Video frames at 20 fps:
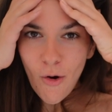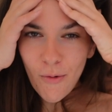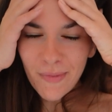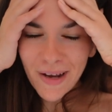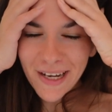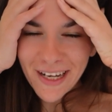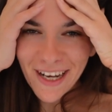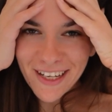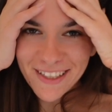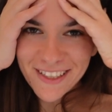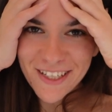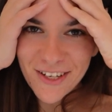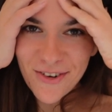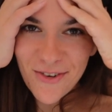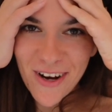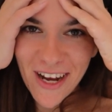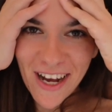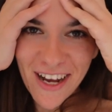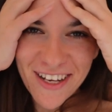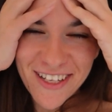Oh my god,
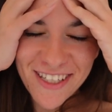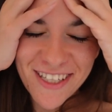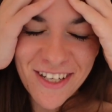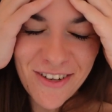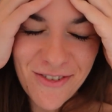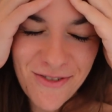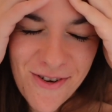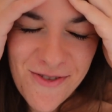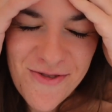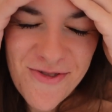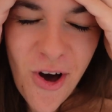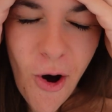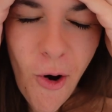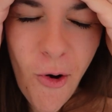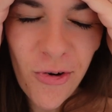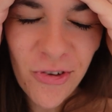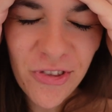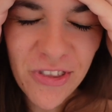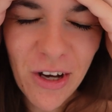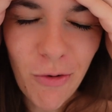you guys, you don't
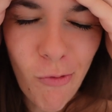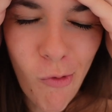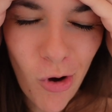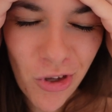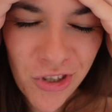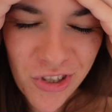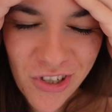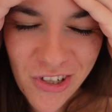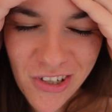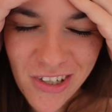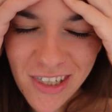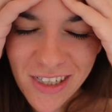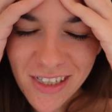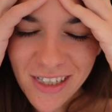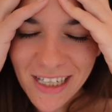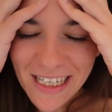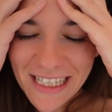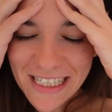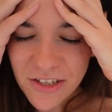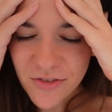know, the water
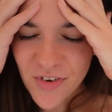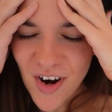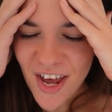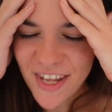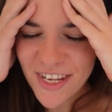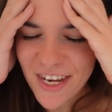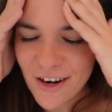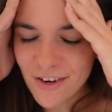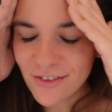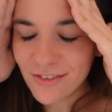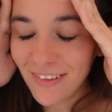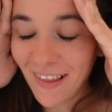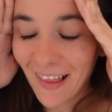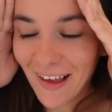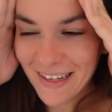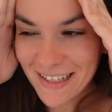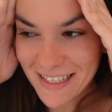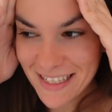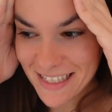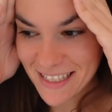at Ryanair
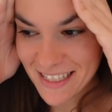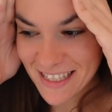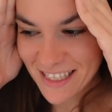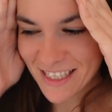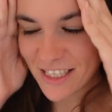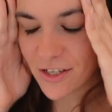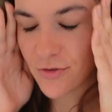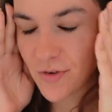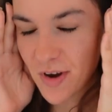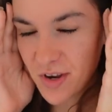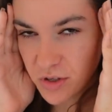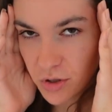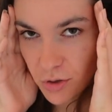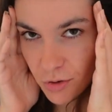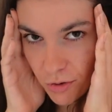flight is €3.